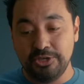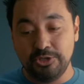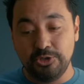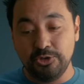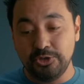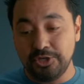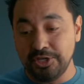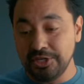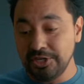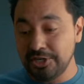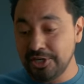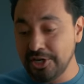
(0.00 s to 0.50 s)

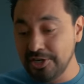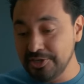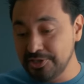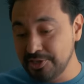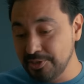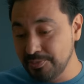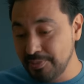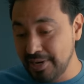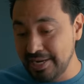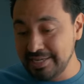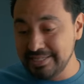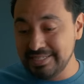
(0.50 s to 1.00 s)
you can
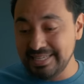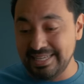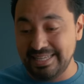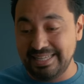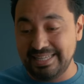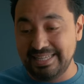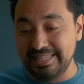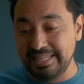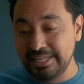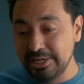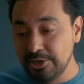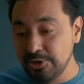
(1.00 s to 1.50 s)

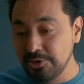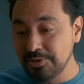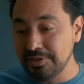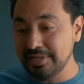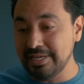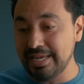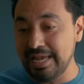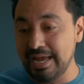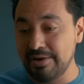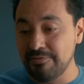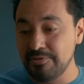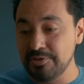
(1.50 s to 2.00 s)
customize
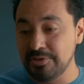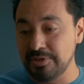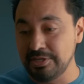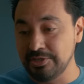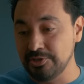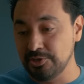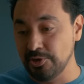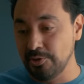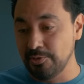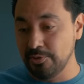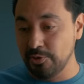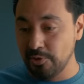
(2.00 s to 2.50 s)
literally
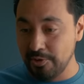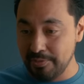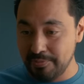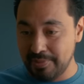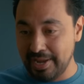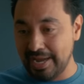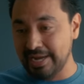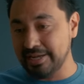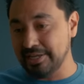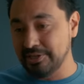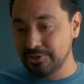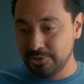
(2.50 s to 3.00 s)
everything. So going
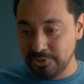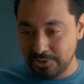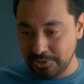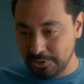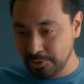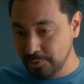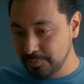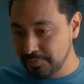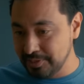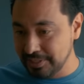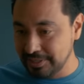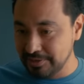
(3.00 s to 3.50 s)
back into the
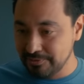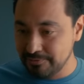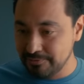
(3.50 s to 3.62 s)
Loupedeck